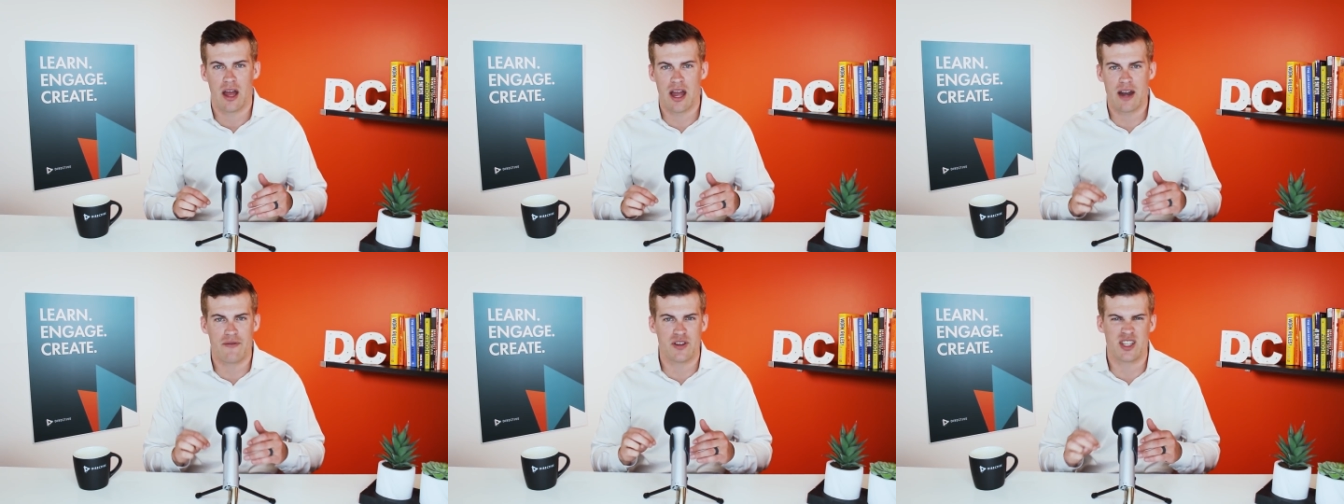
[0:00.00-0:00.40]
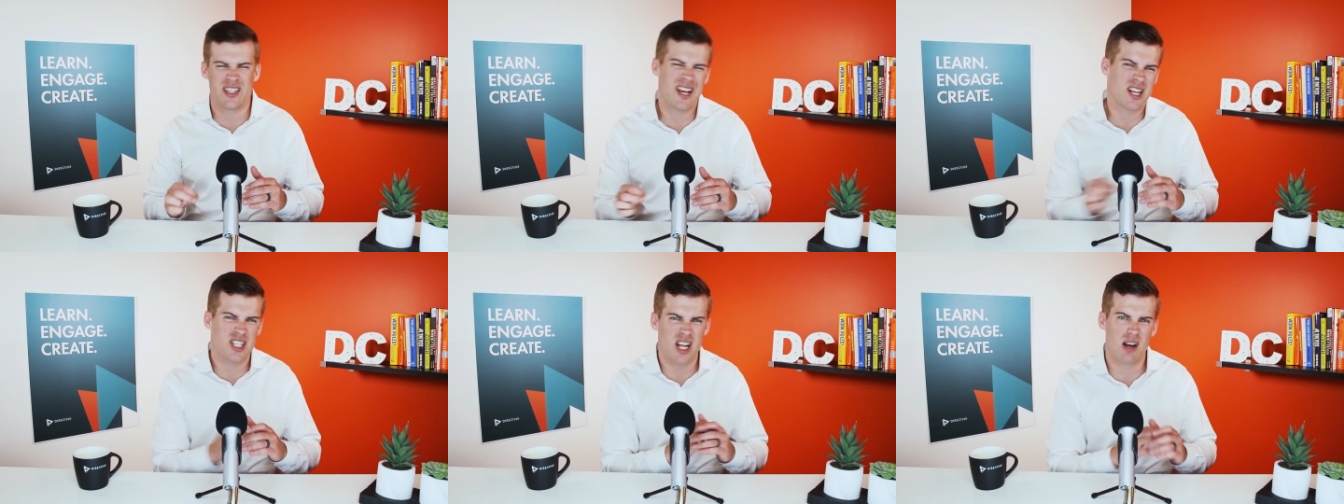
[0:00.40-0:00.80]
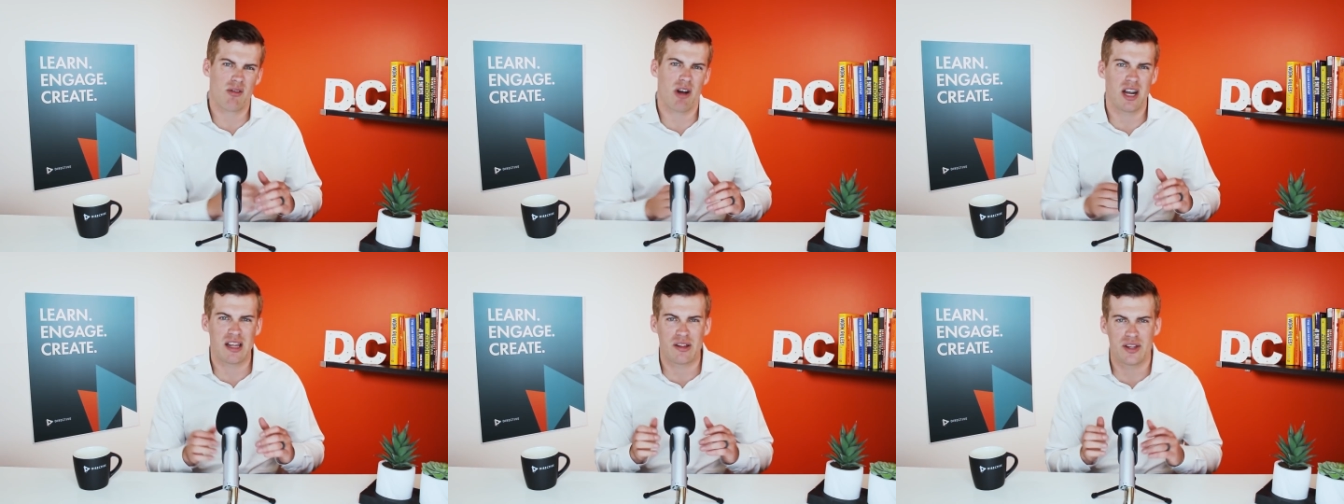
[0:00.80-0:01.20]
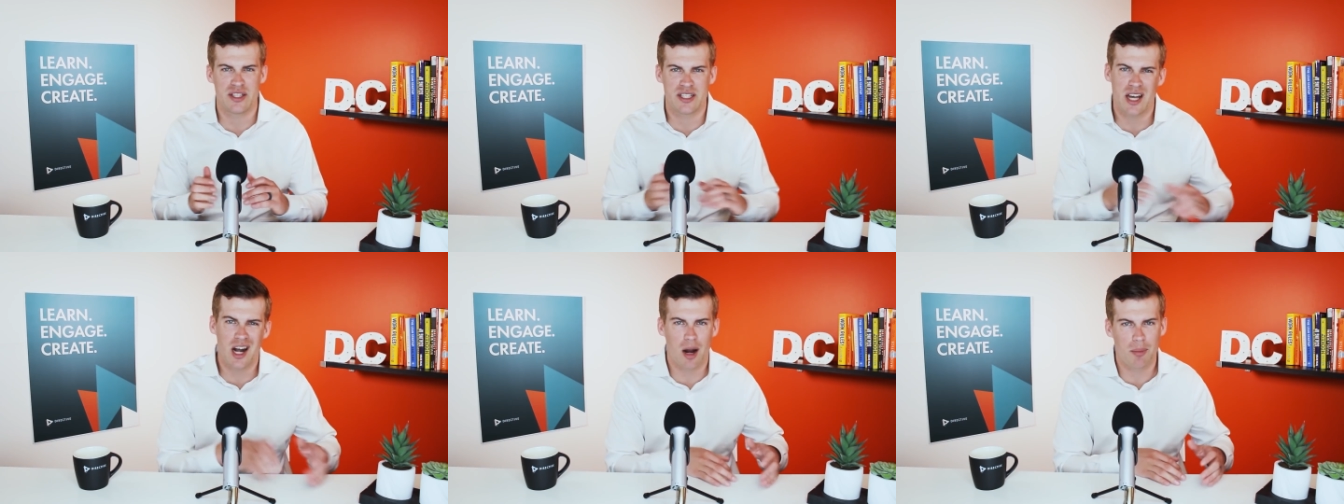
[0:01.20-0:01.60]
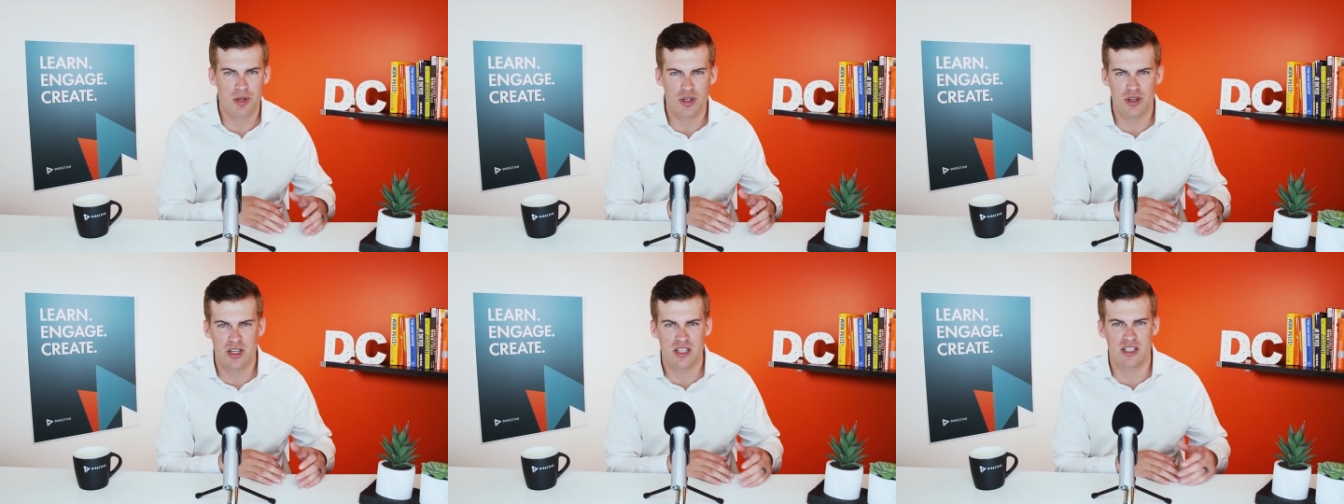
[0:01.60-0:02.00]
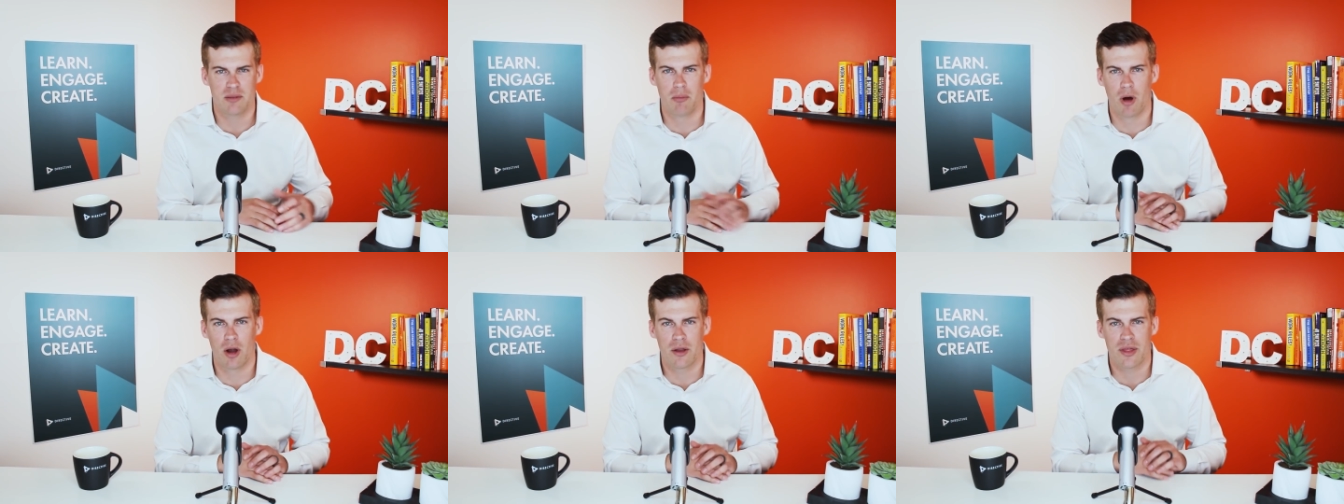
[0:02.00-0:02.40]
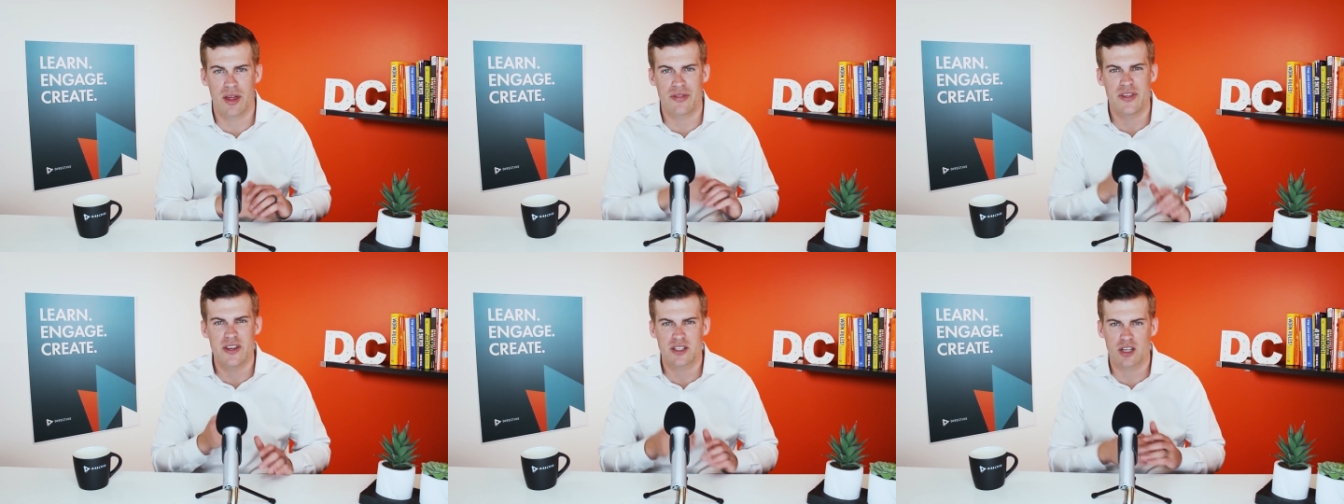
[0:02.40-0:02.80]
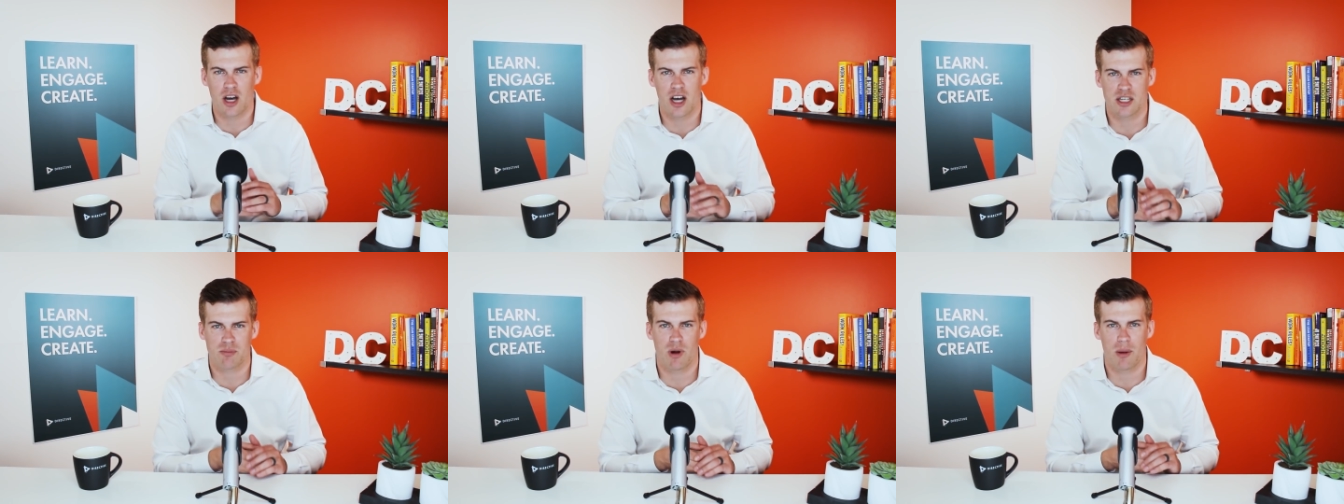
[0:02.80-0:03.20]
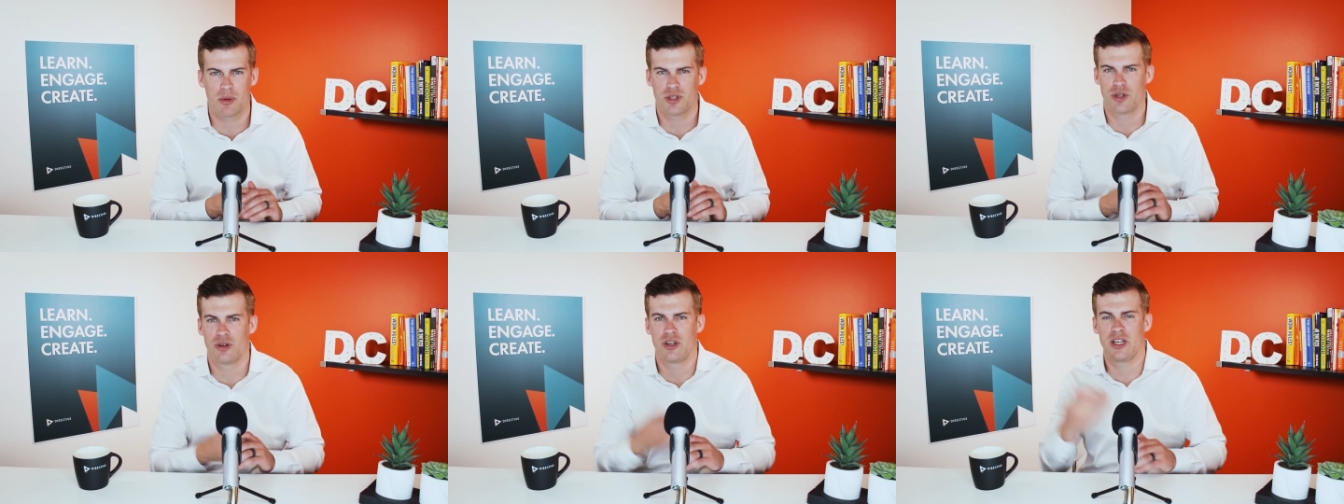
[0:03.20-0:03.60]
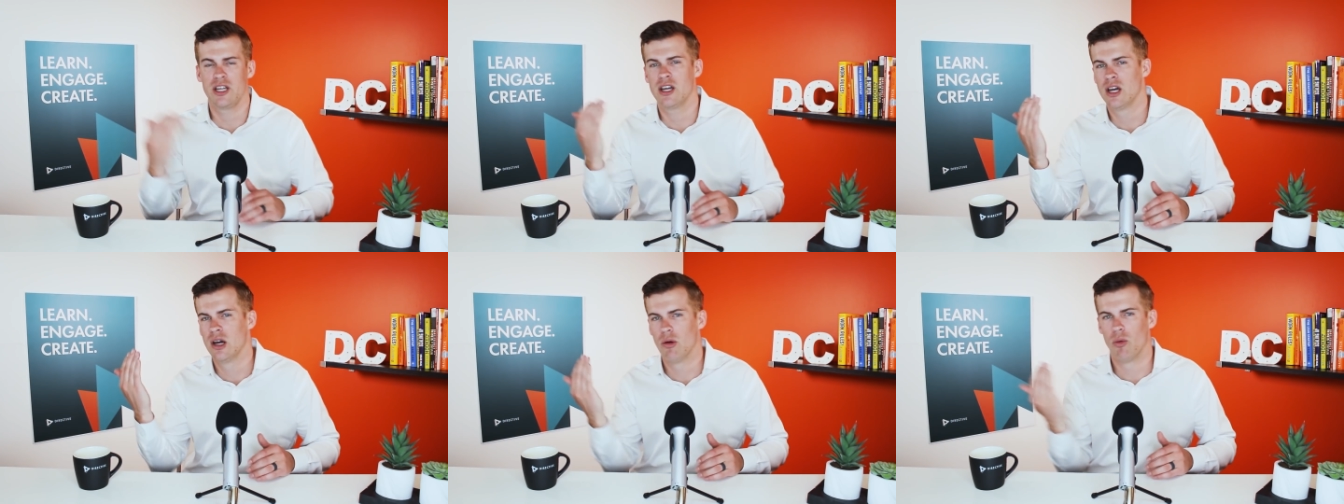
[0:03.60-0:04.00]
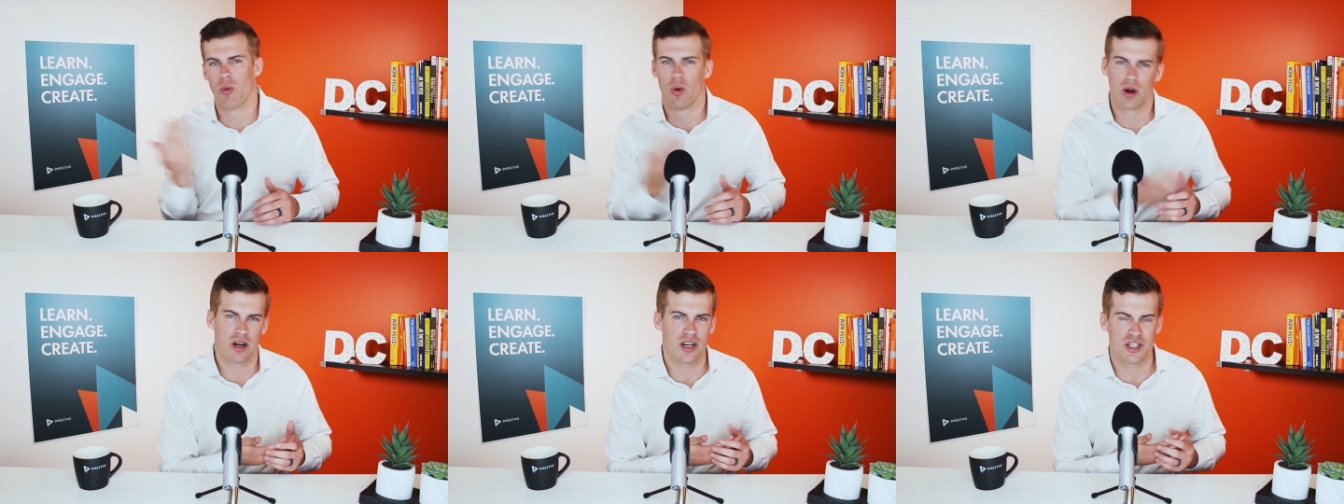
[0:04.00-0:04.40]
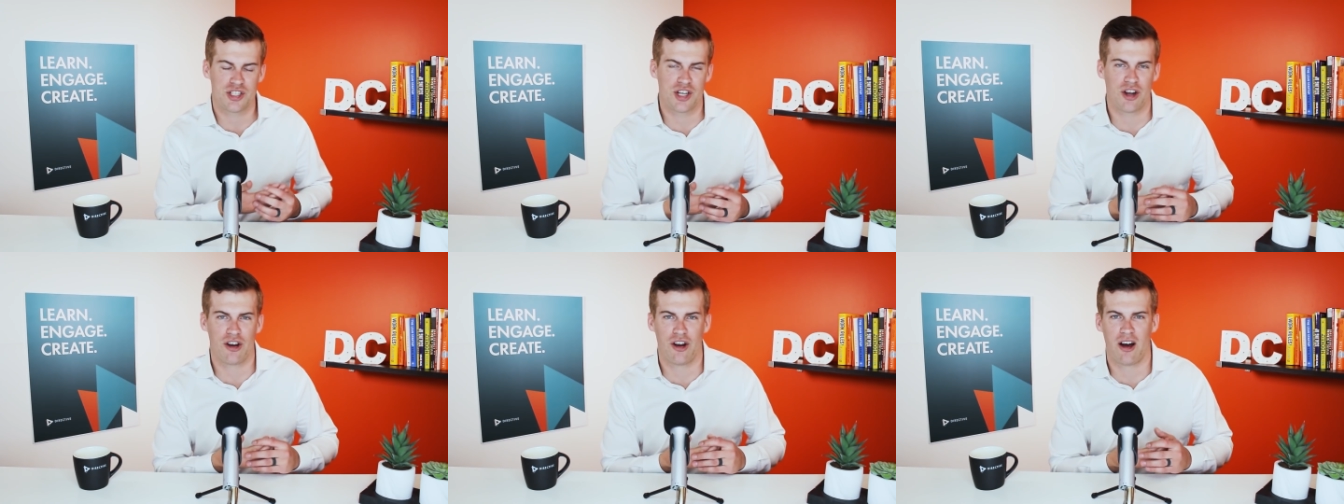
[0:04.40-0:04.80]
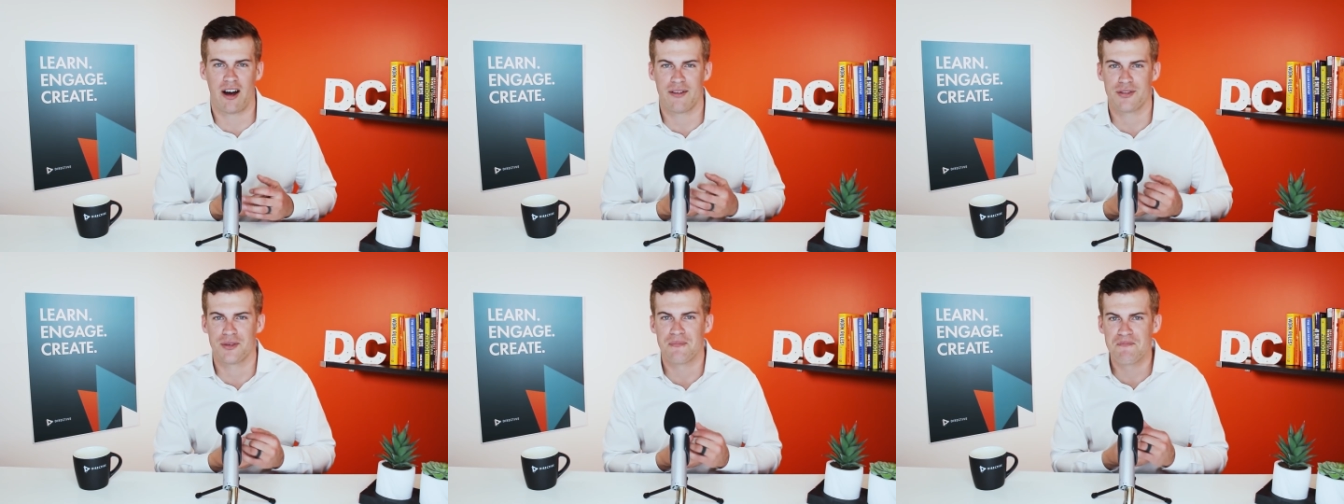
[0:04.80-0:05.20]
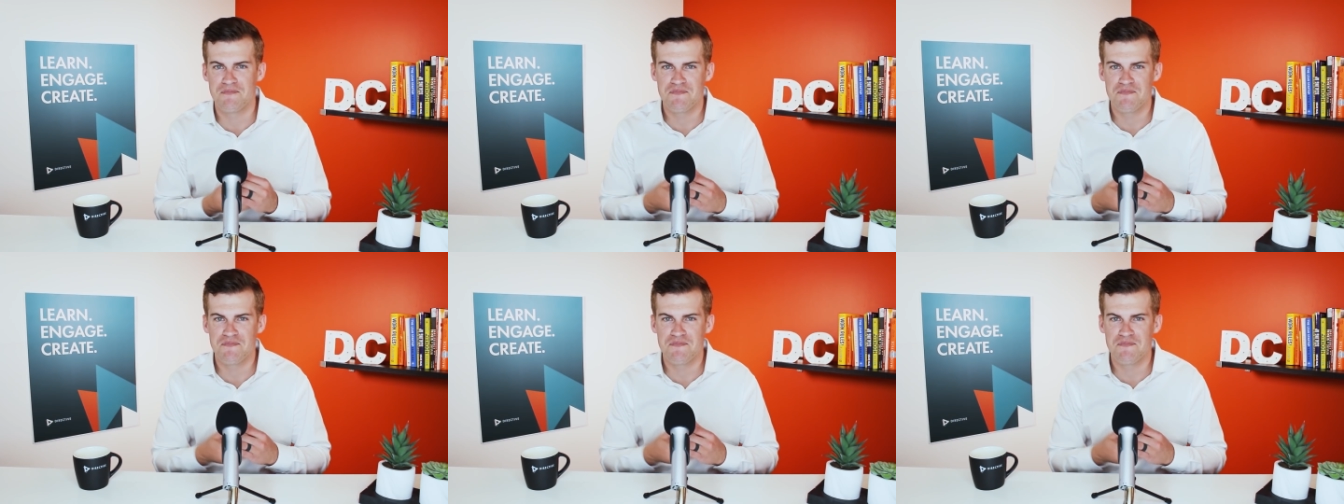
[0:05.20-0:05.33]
And if it's not generating at least 10 opportunities a month at this cost per opportunity, we're going to shut it off.